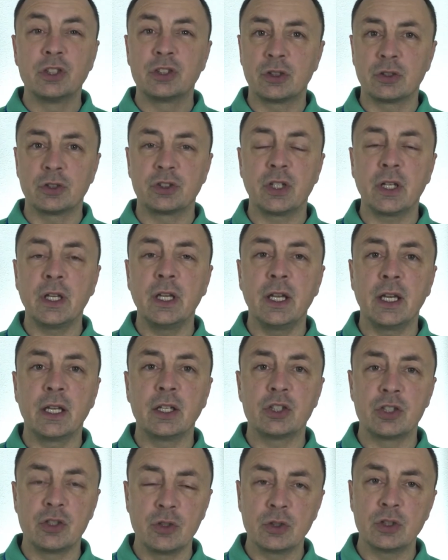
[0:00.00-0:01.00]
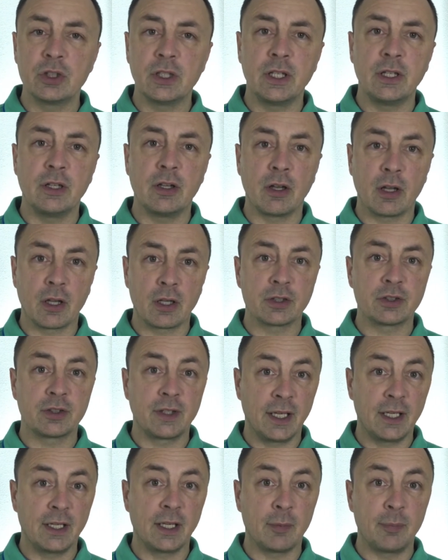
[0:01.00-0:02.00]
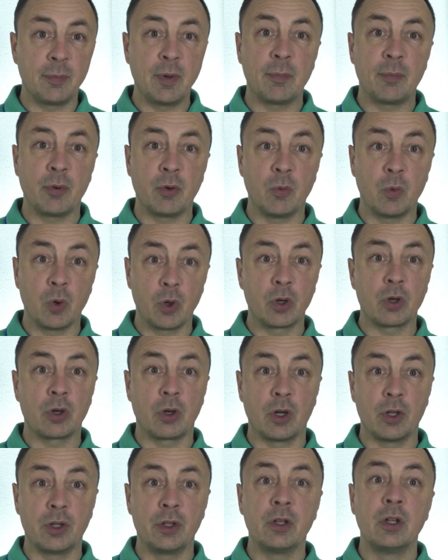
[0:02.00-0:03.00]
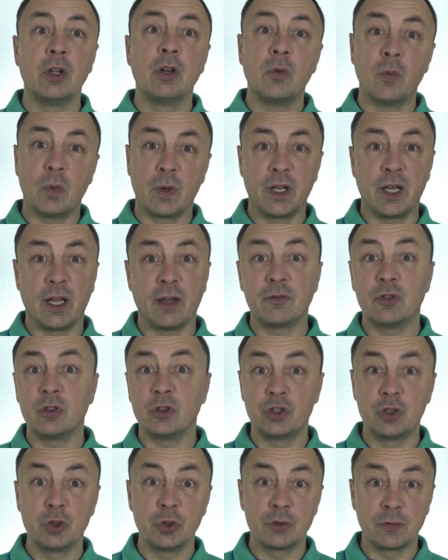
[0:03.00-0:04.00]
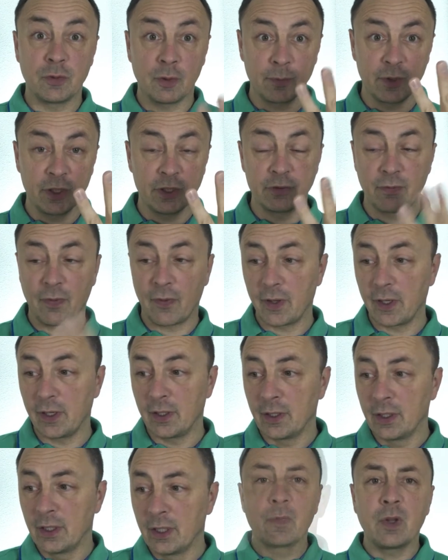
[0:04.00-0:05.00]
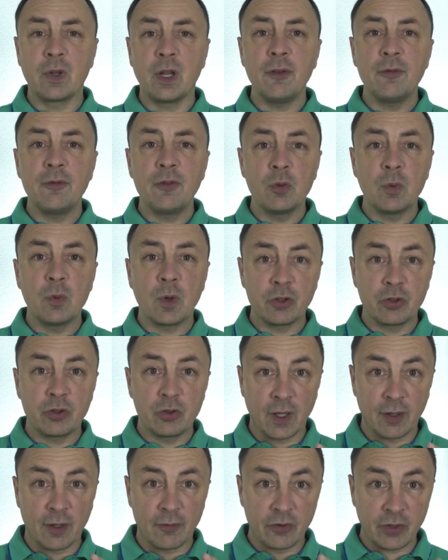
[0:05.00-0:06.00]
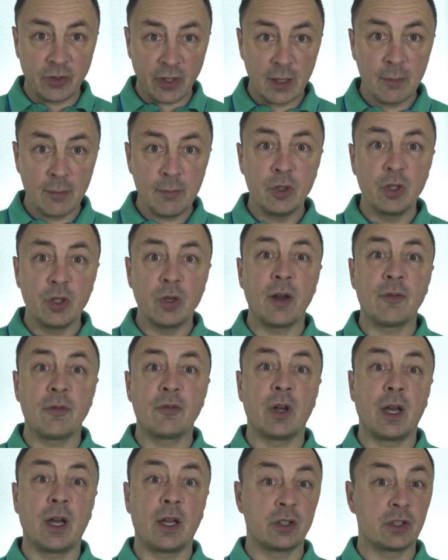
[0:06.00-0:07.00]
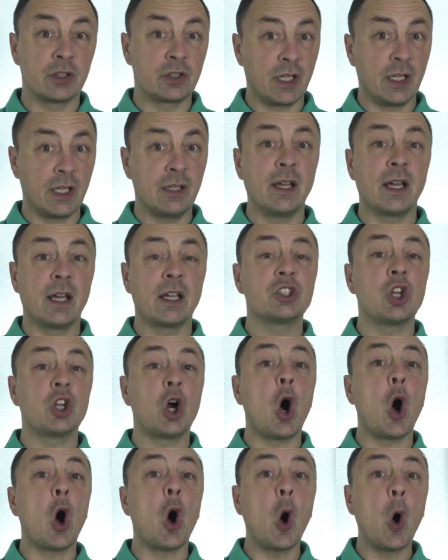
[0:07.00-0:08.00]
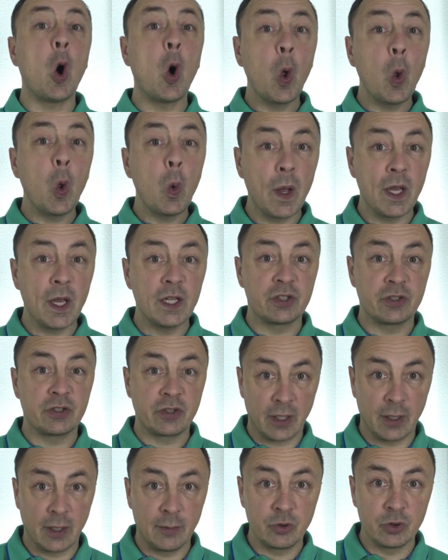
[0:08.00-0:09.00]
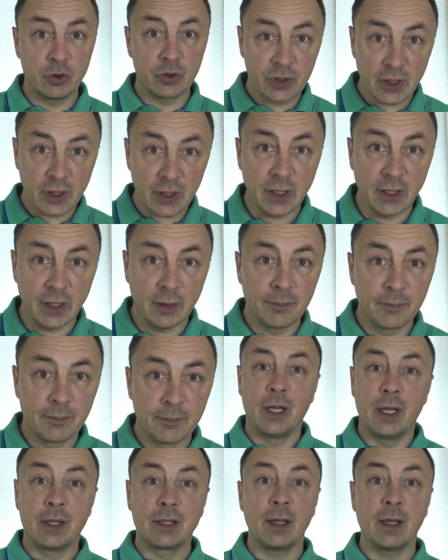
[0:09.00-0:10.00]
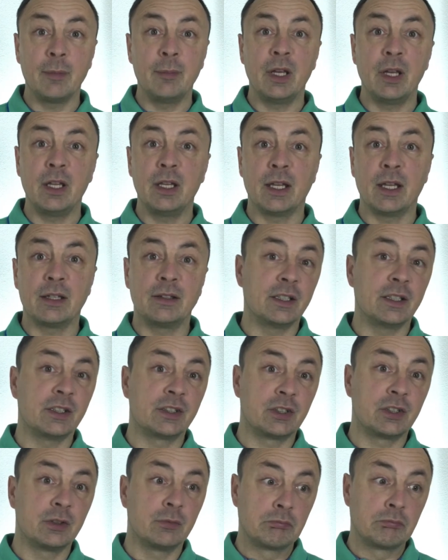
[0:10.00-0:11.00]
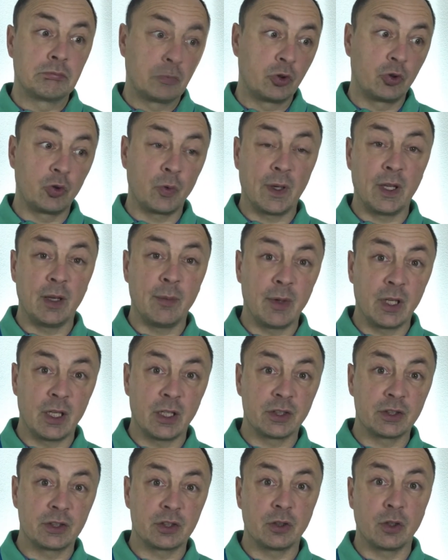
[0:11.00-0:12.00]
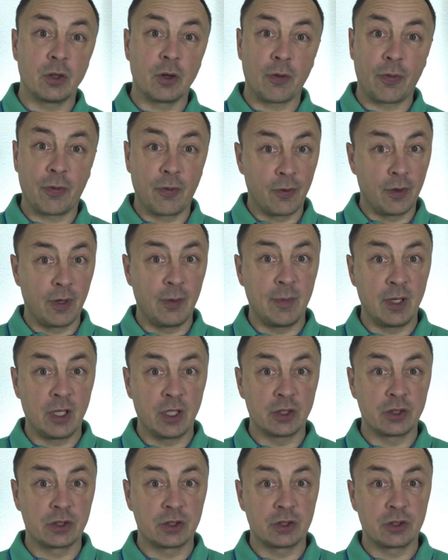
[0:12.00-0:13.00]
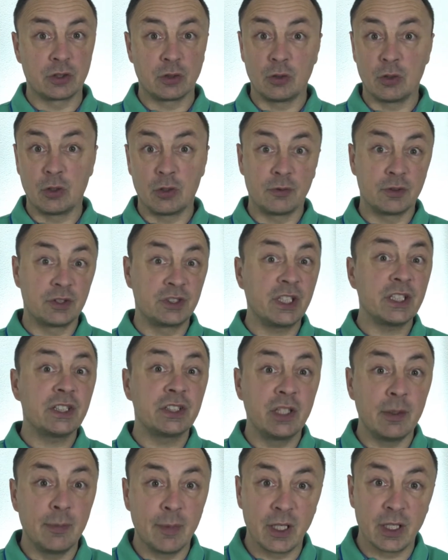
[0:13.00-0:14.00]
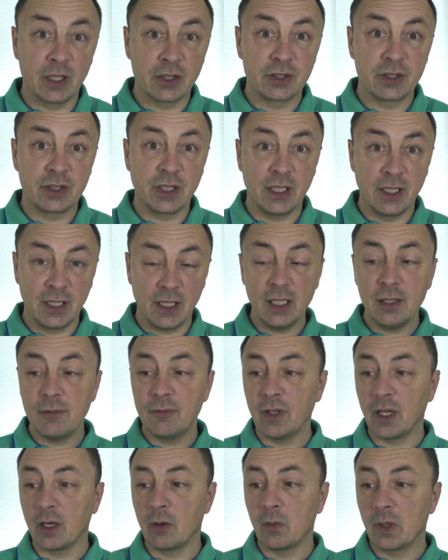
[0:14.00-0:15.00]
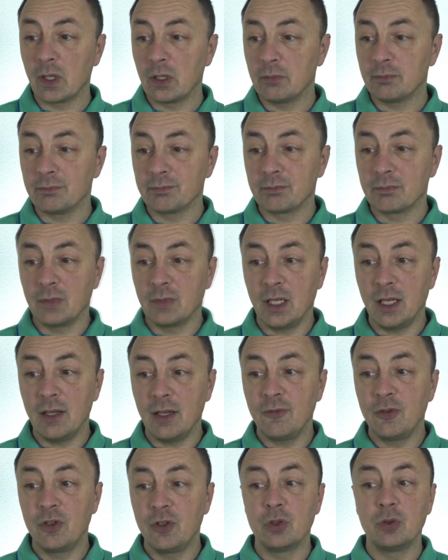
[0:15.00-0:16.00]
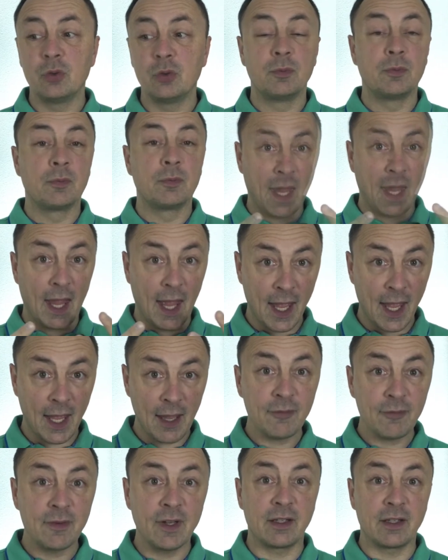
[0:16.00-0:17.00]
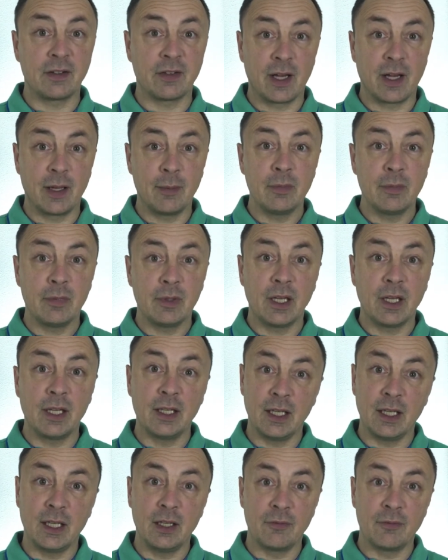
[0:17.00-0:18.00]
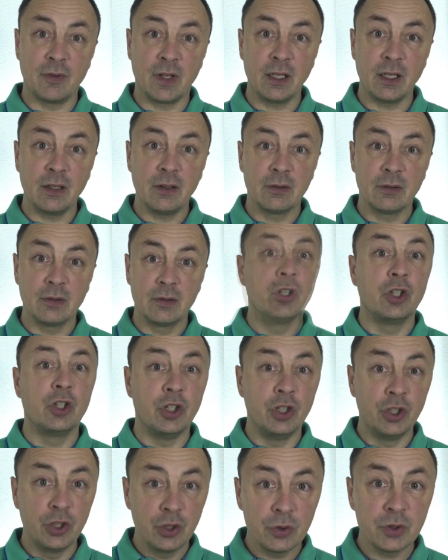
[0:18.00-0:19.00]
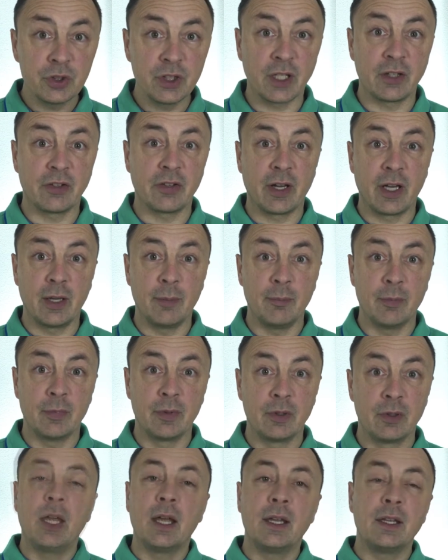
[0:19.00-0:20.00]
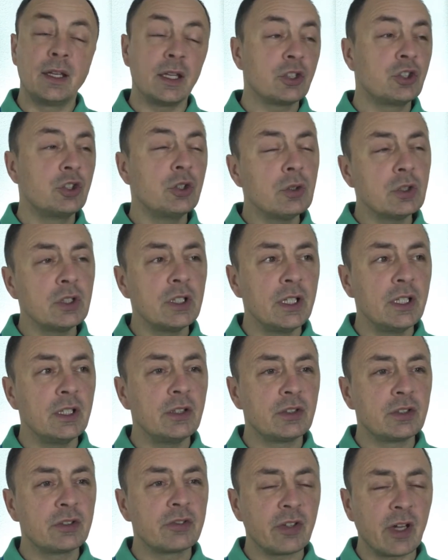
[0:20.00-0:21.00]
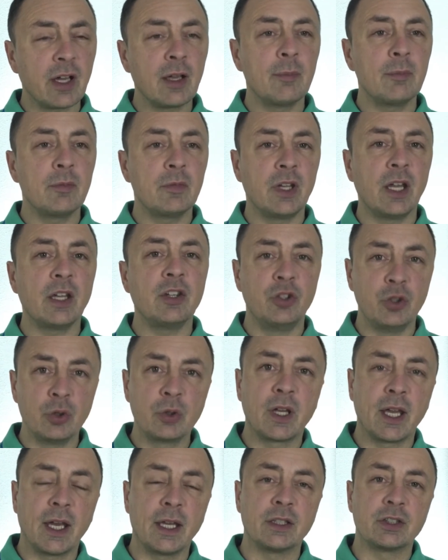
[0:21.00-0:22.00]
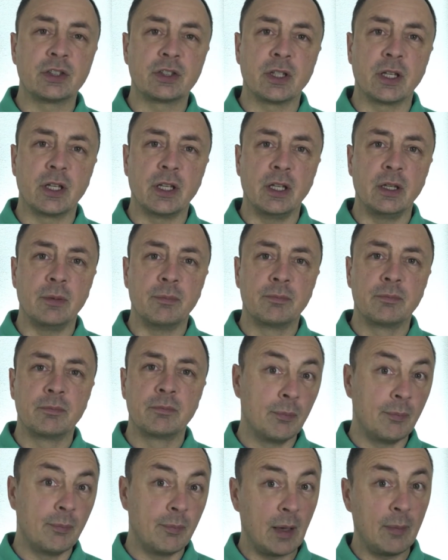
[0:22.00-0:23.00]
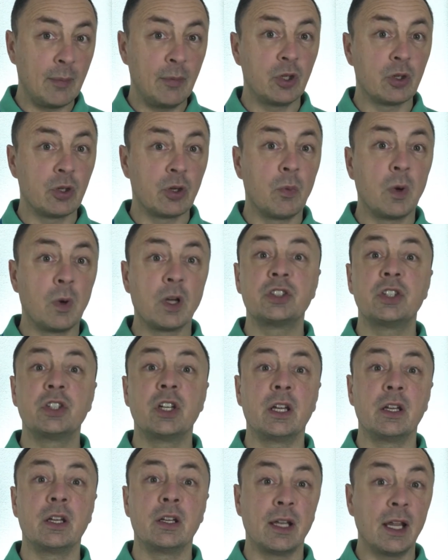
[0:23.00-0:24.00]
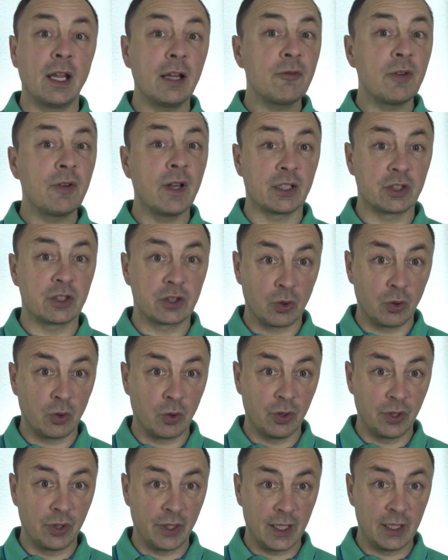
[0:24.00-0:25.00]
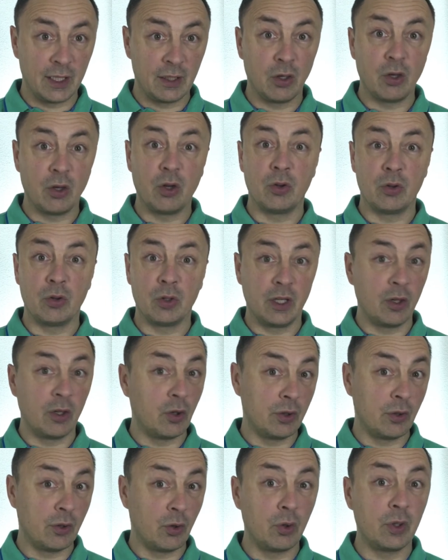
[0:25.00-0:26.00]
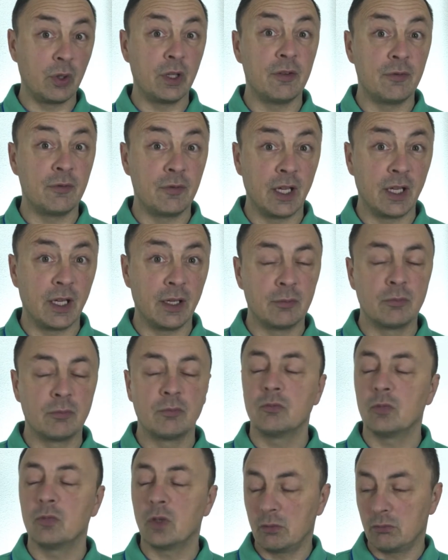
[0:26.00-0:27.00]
So, studying is usually the last thing that people work on when they have to choose from these three. If you want to have time, you have to understand there's always time to study. It can be that this 20 minutes or 30 minutes or 60 minutes in the evening. Well, if you have that time in the evening, use that time. There's usually time that you can study maybe you're watching Netflix all day, all, all evening.